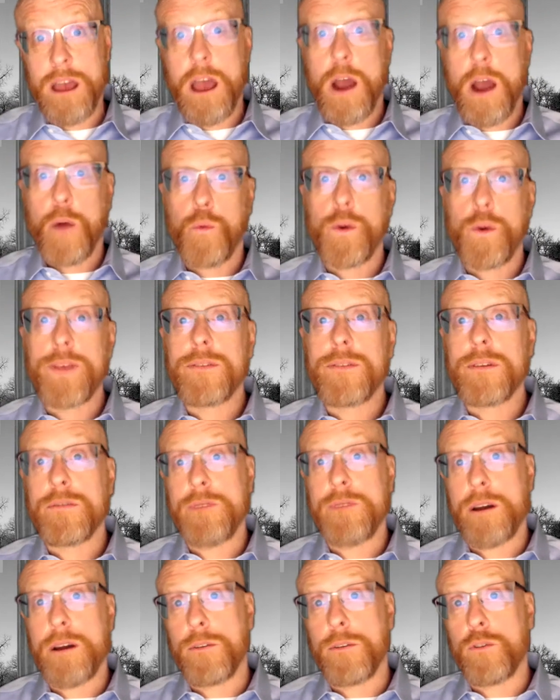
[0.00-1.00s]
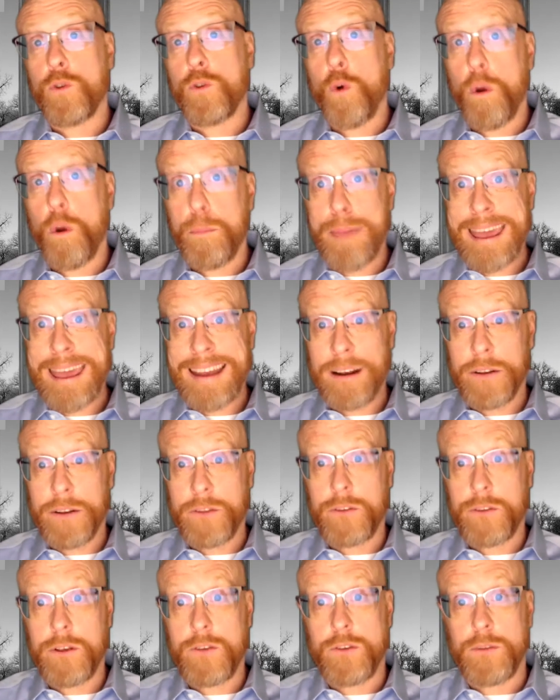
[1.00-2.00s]
a recent Veterans Court panel
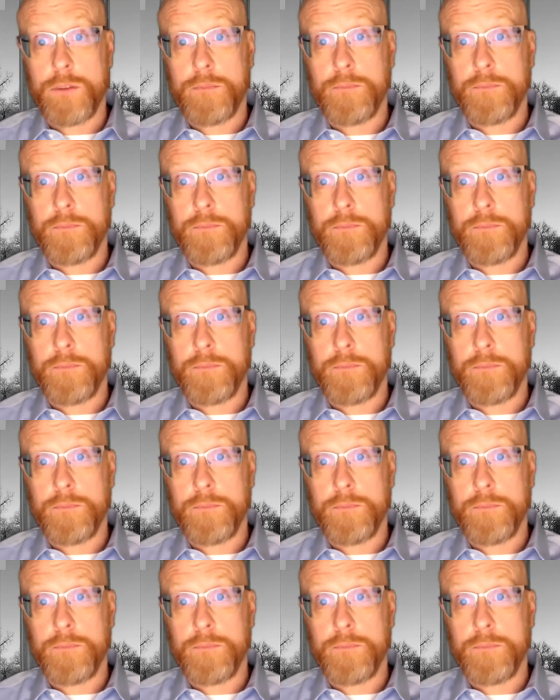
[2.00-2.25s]
decision.